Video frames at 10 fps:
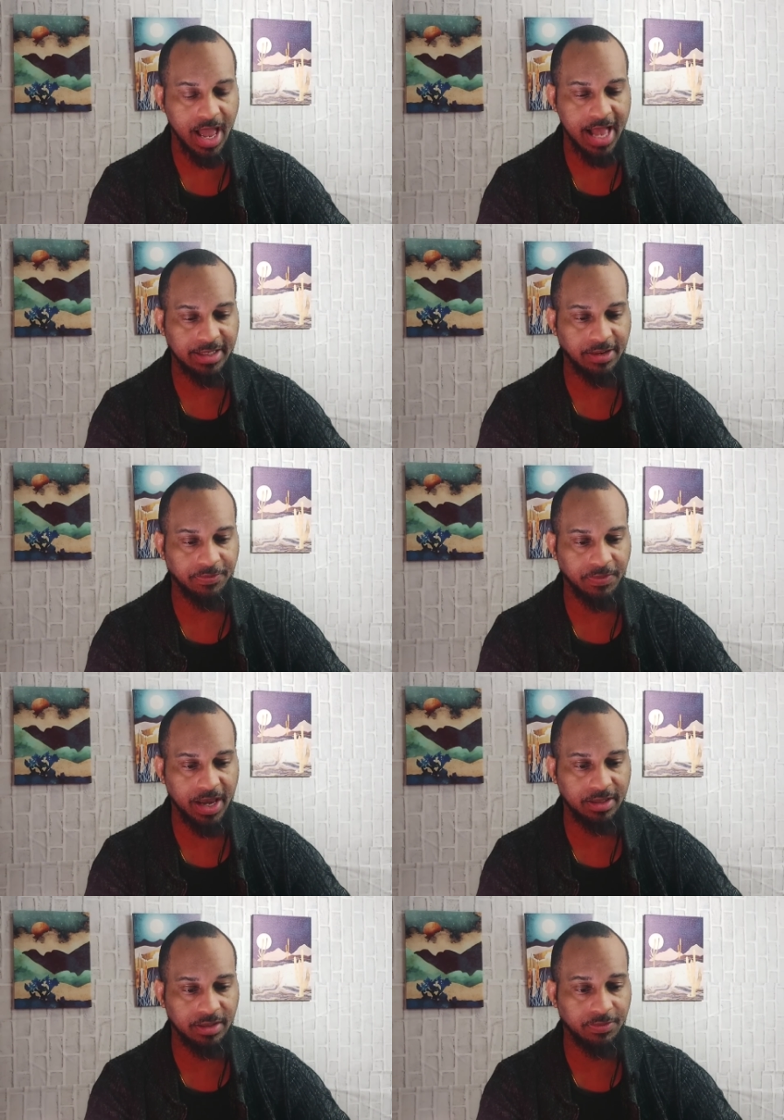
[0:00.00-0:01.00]
as a
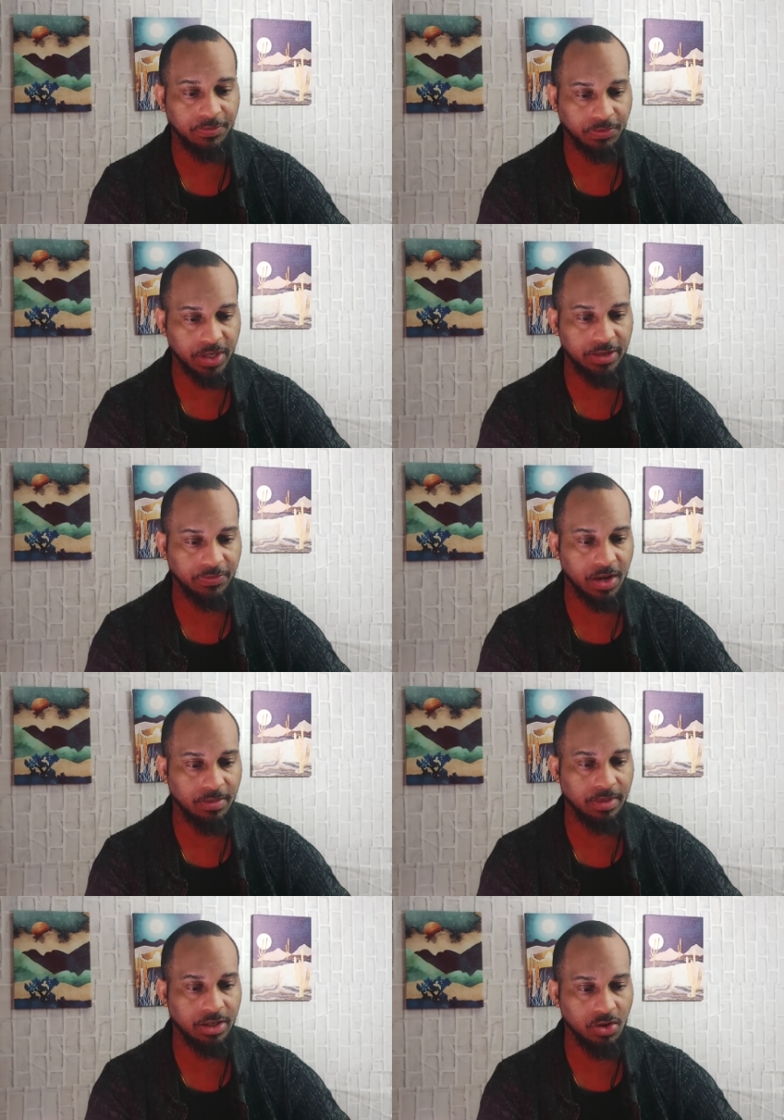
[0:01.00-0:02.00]
as free
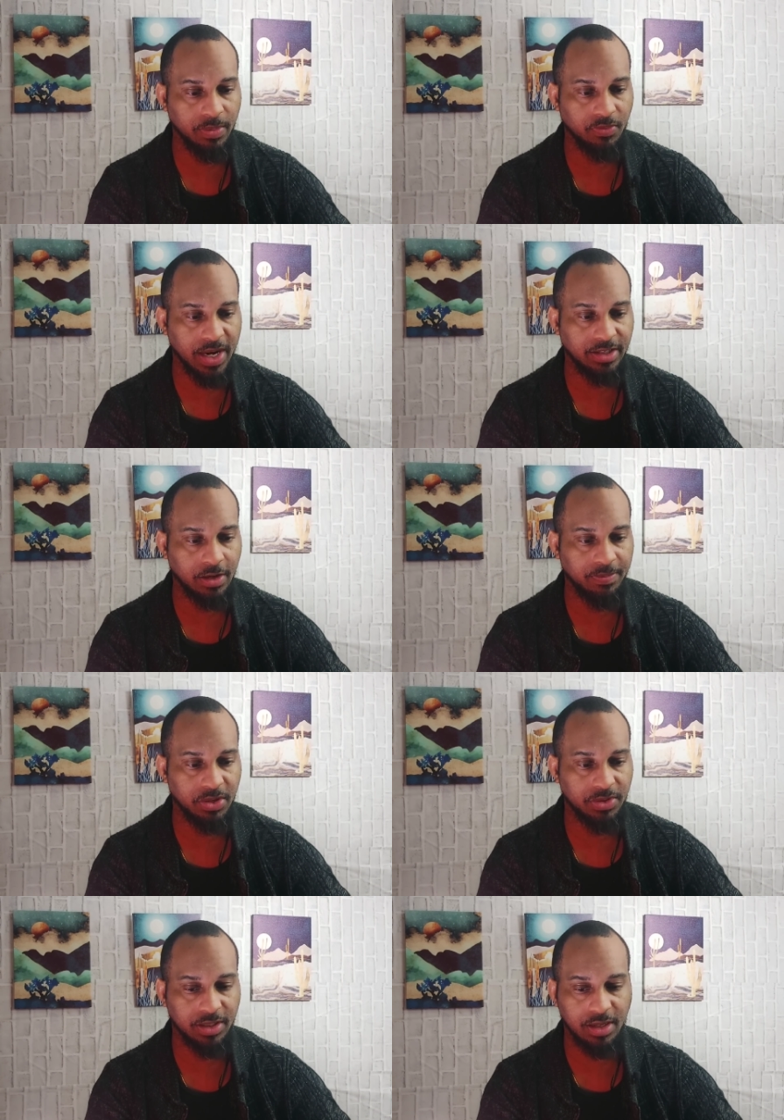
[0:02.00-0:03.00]
from human rights
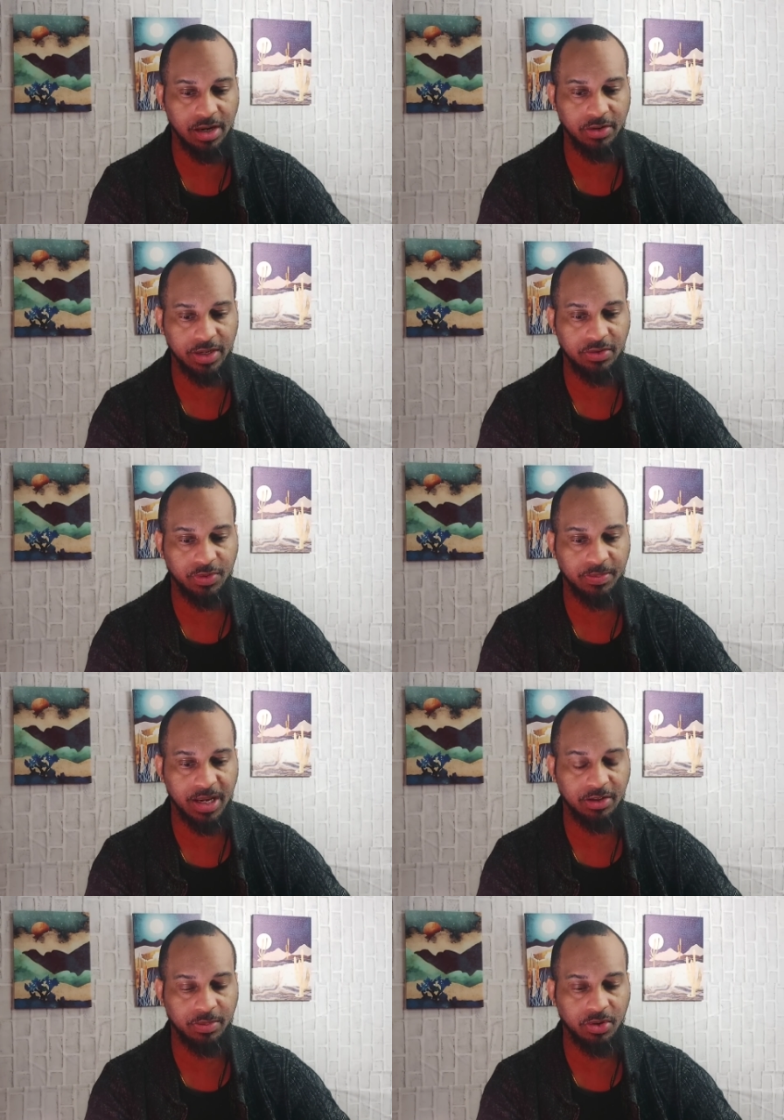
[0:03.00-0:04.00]
abuses under its
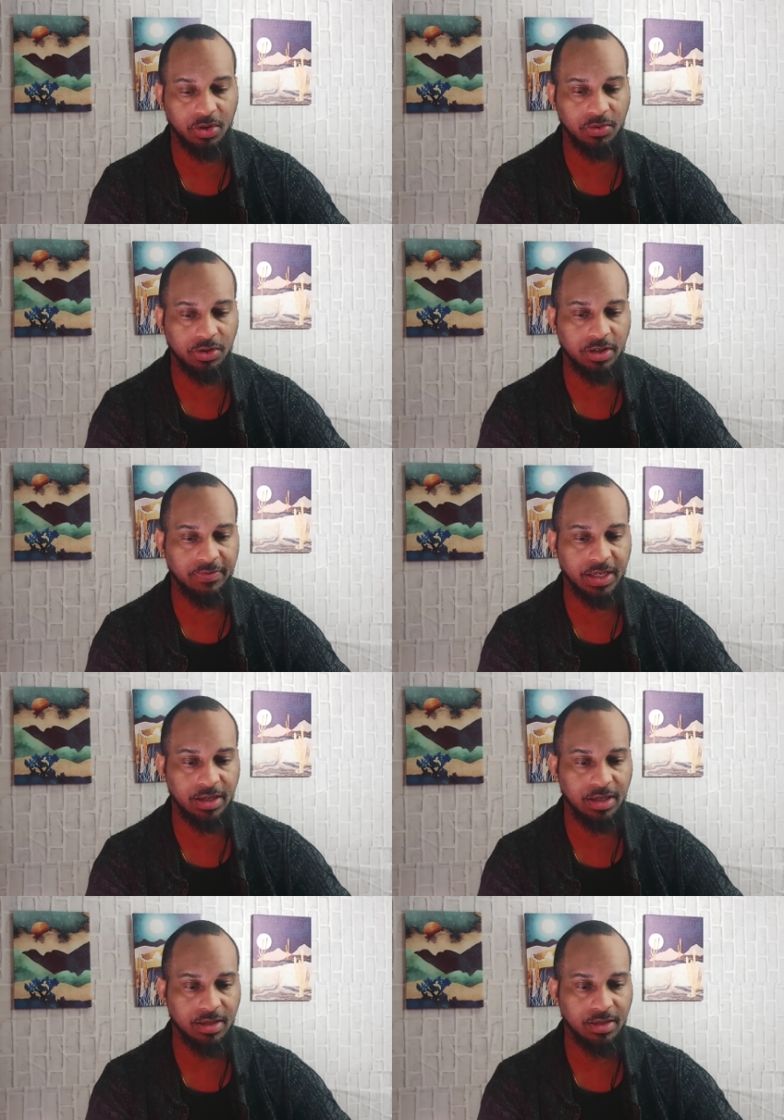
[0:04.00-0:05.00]
responsible gold certificate.